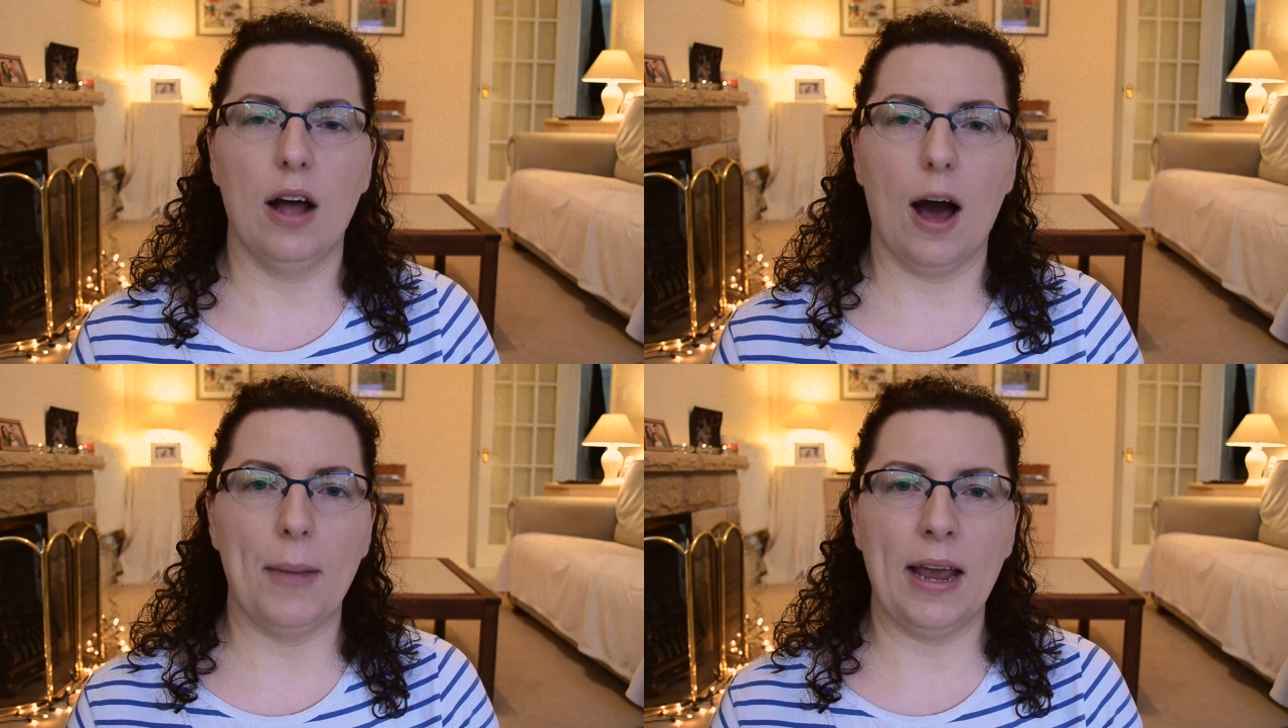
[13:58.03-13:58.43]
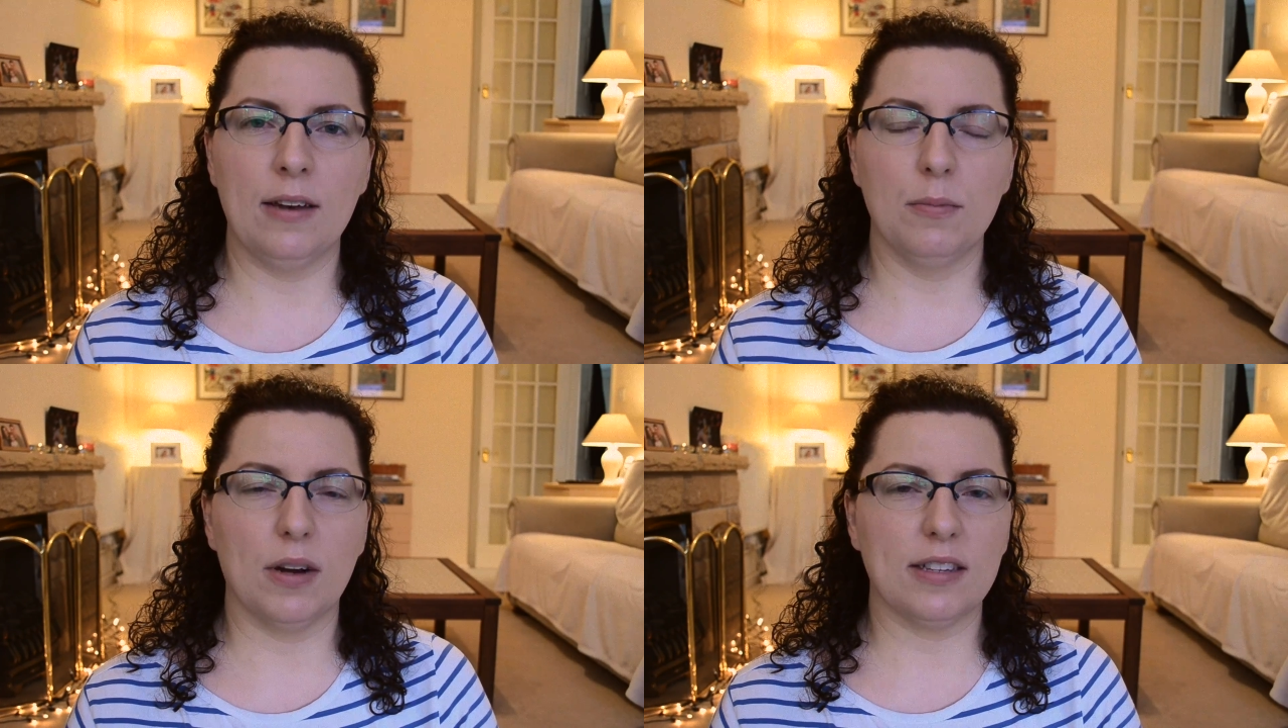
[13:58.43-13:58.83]
I
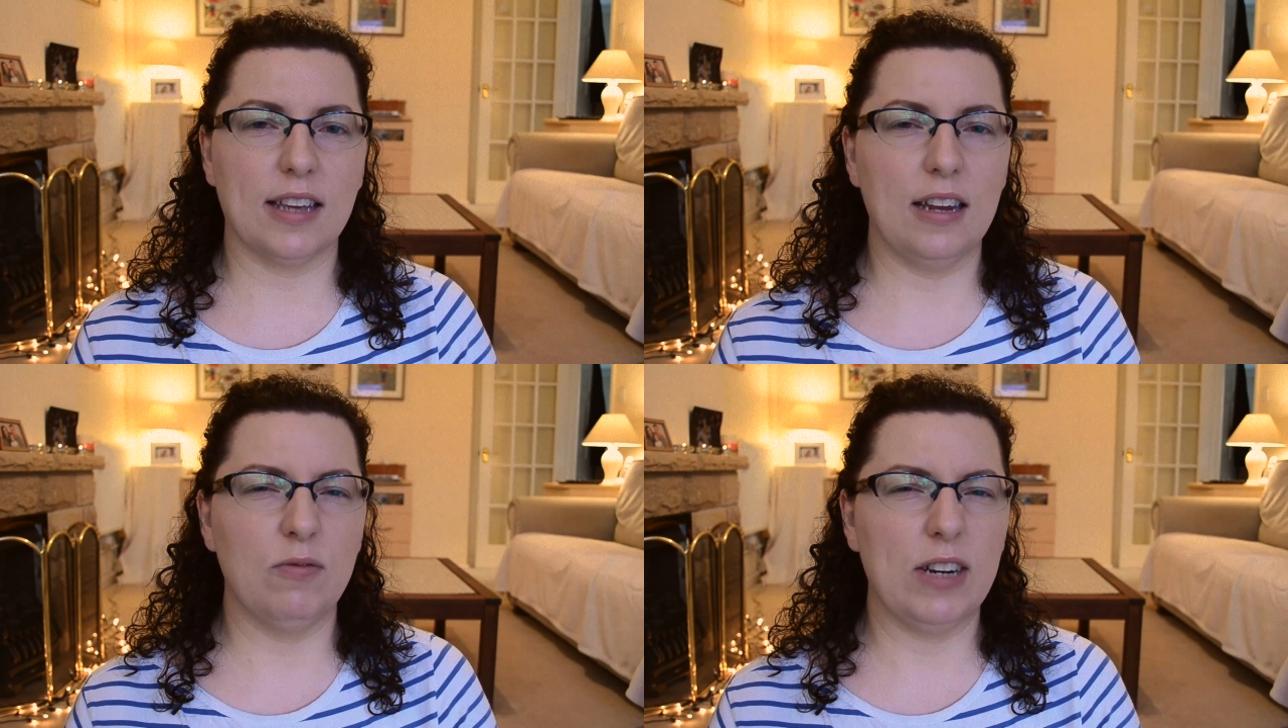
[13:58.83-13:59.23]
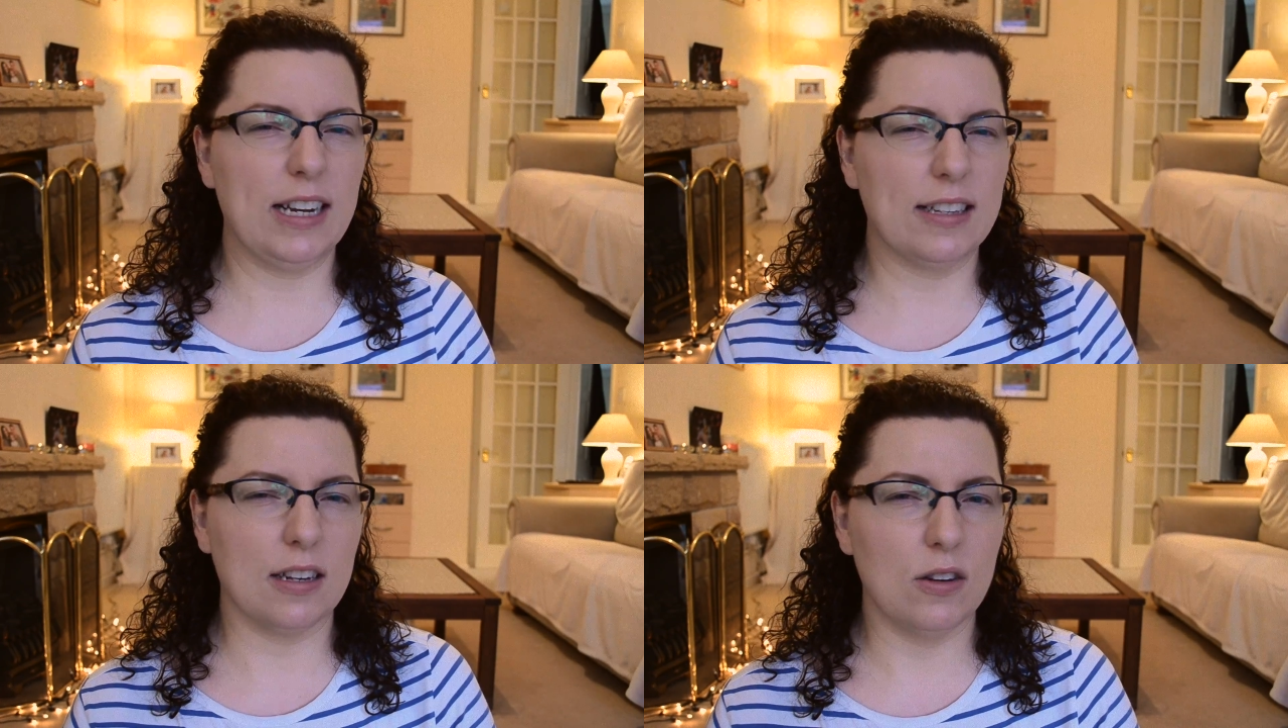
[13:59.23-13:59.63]
mean, my skin
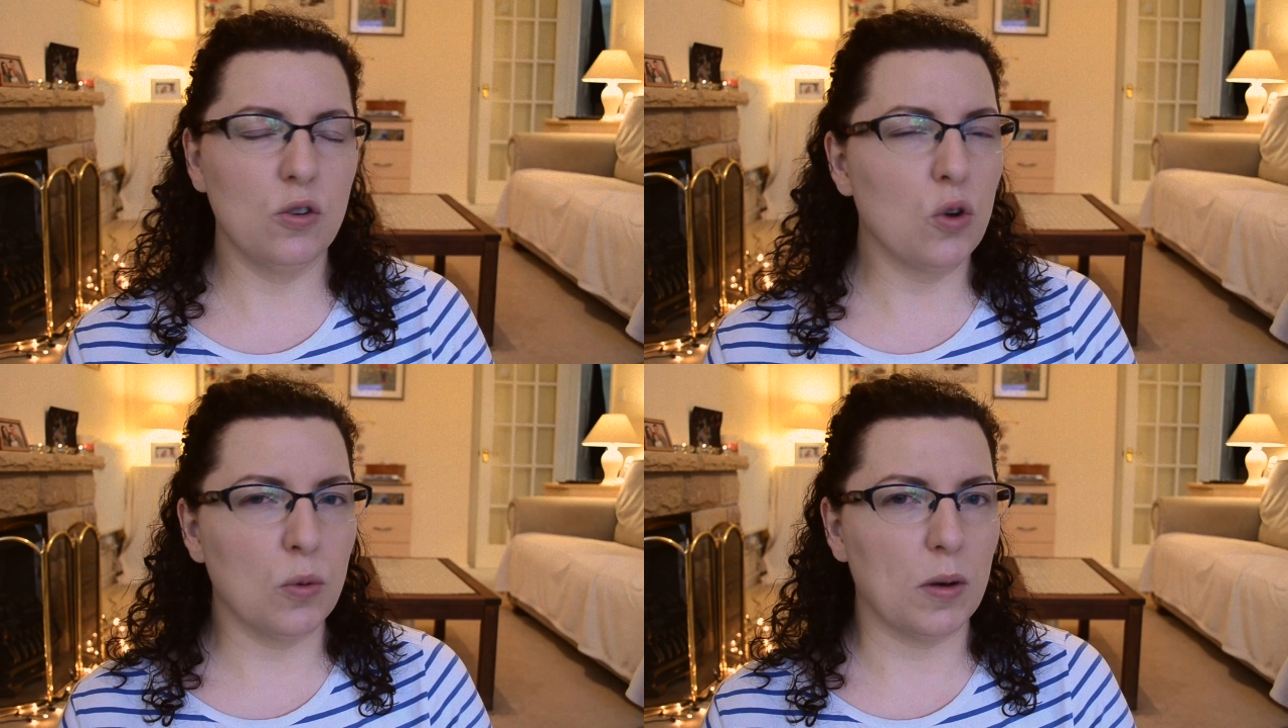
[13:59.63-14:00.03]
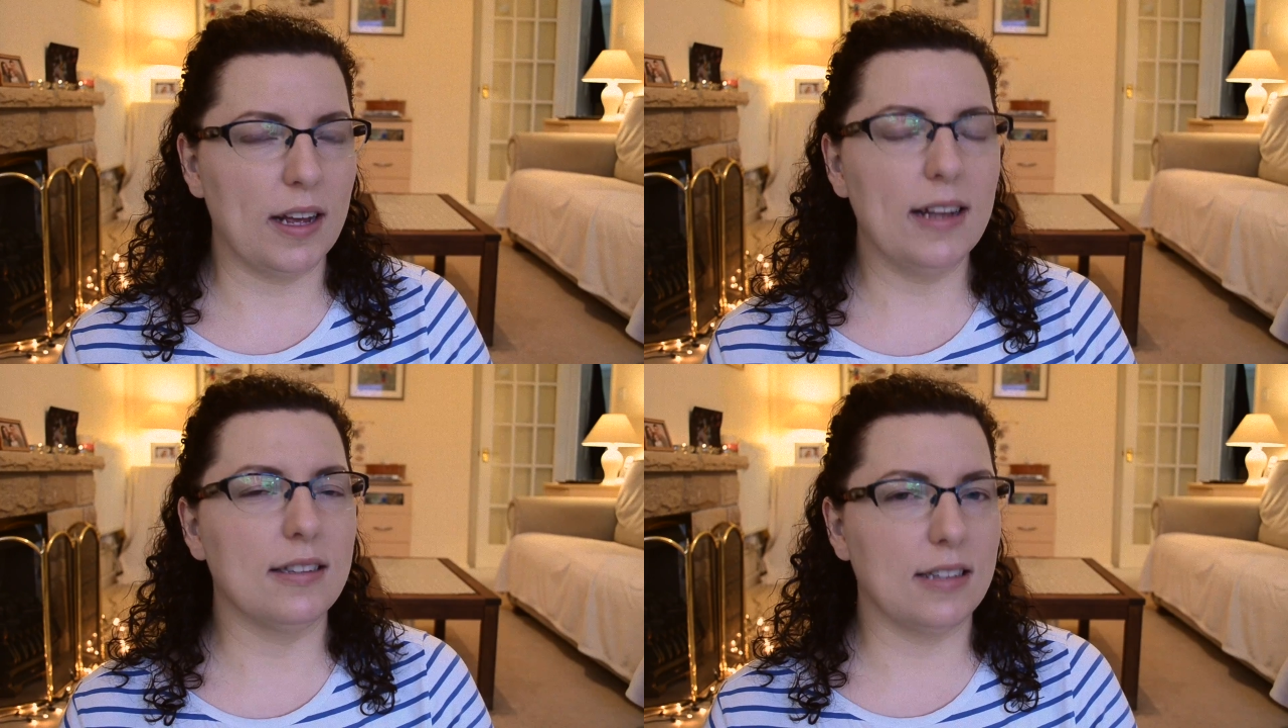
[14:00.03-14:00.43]
really isn't normal,
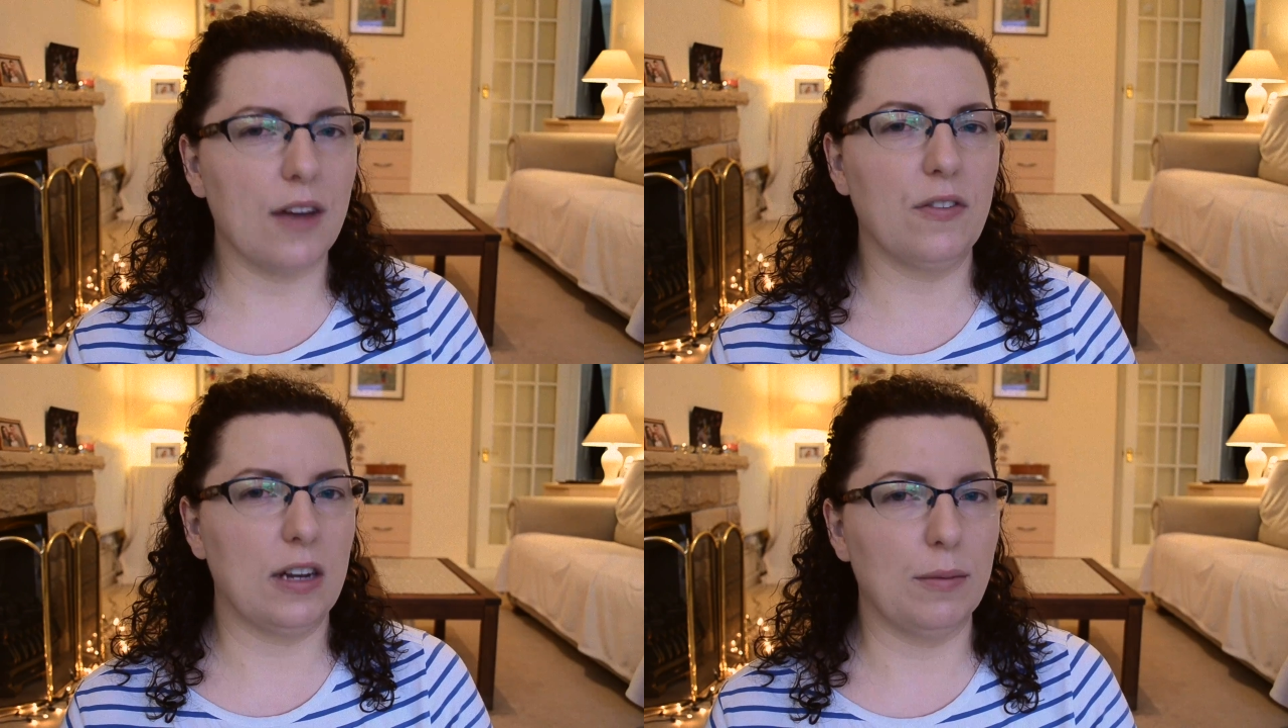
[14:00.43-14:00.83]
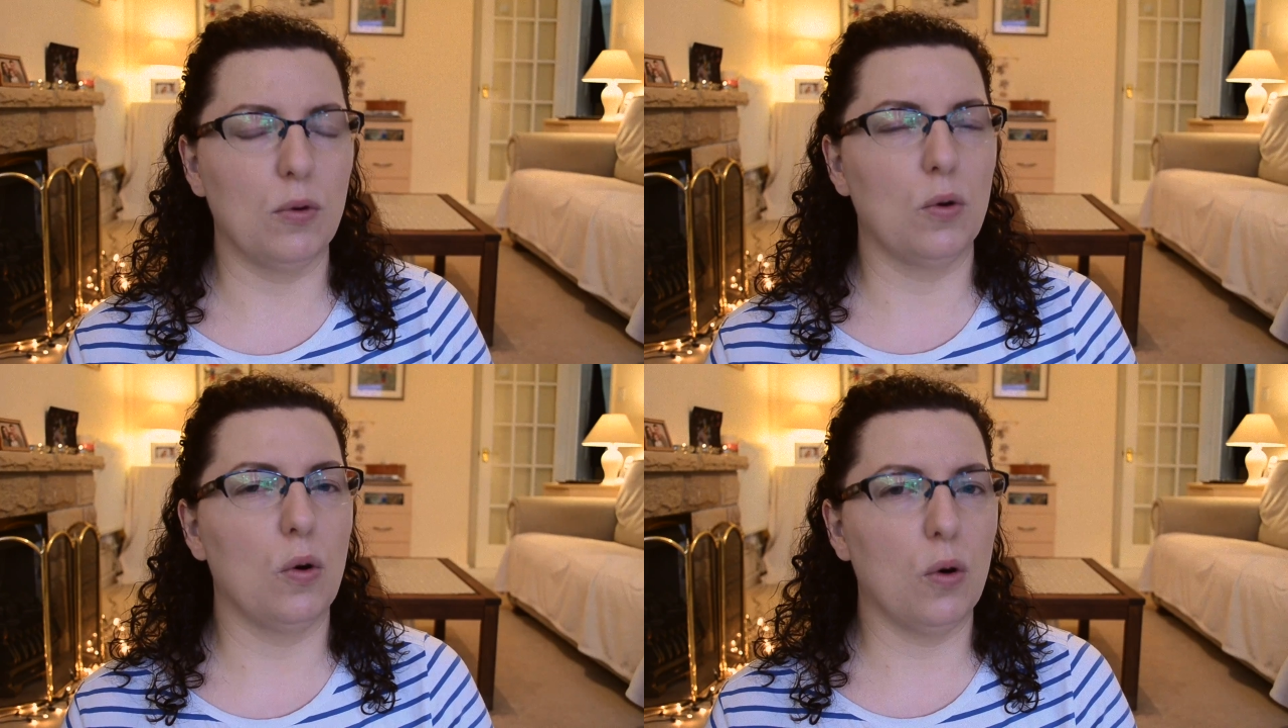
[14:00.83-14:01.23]
it is definitely
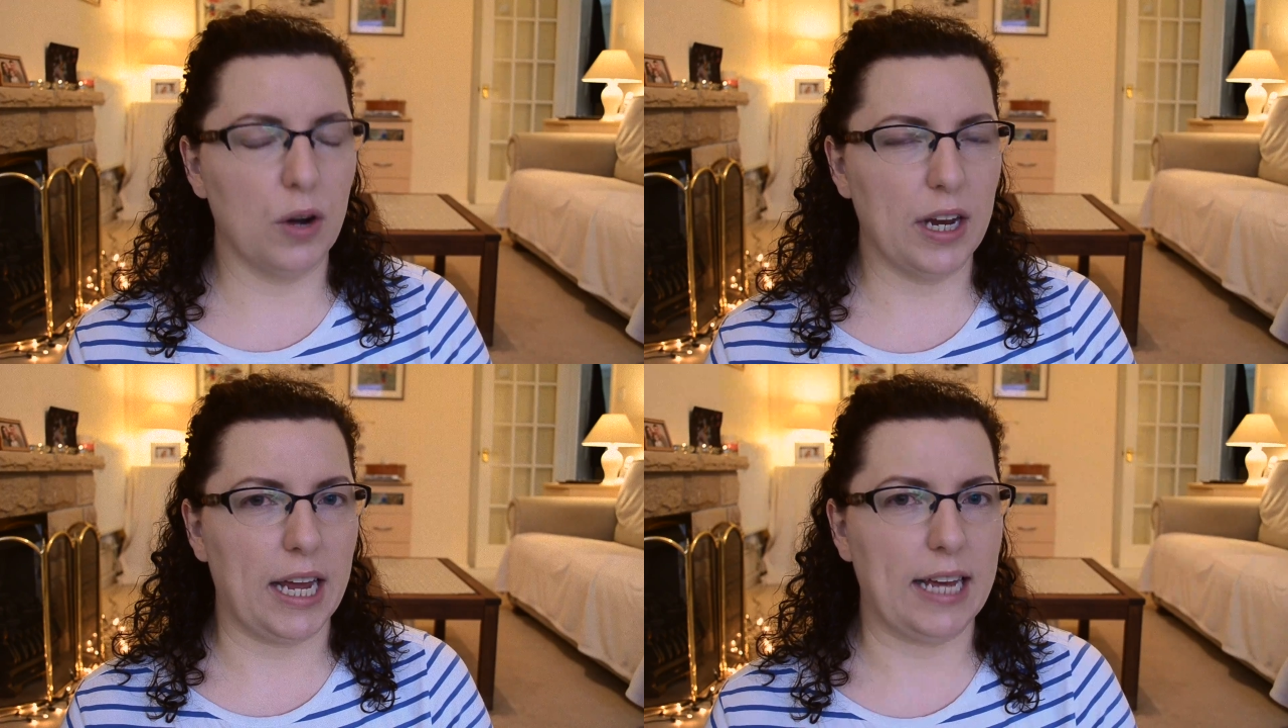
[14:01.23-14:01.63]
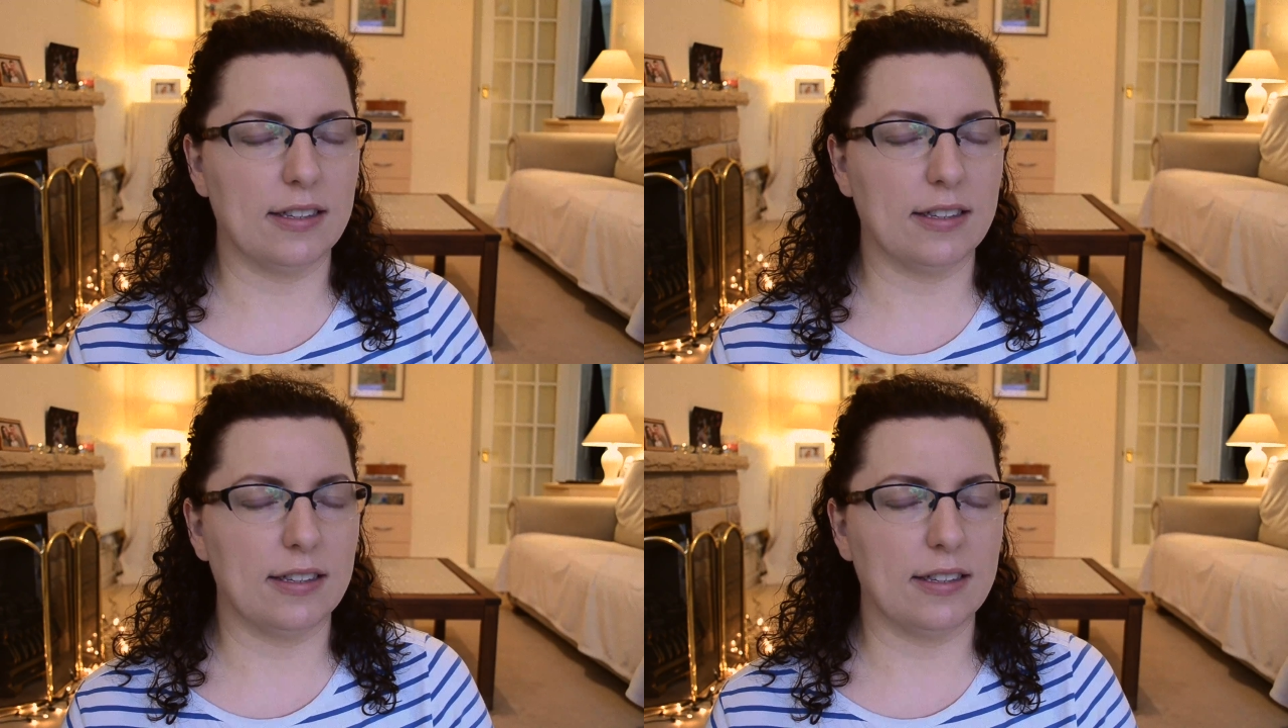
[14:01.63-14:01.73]
more oily.